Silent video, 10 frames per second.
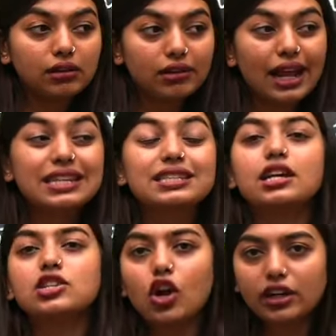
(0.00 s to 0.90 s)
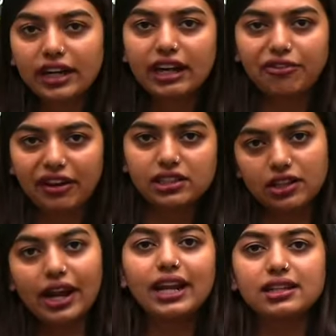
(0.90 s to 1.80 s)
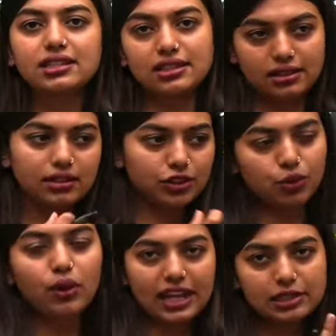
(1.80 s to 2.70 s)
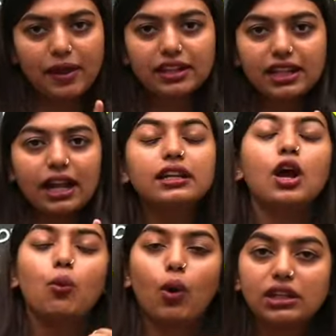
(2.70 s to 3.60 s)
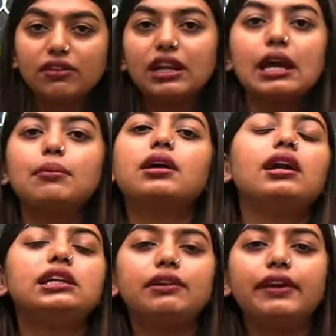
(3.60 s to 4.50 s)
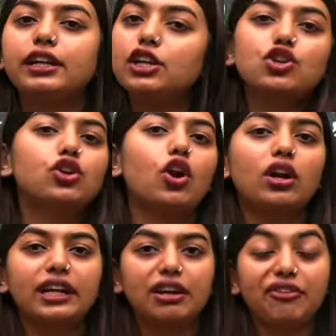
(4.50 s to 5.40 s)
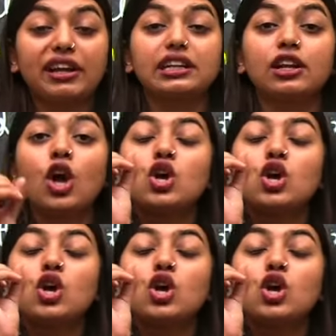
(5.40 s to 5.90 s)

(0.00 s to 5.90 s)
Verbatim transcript: rice does not get affected, right? You expect that whatever I am cultivating should not get affected.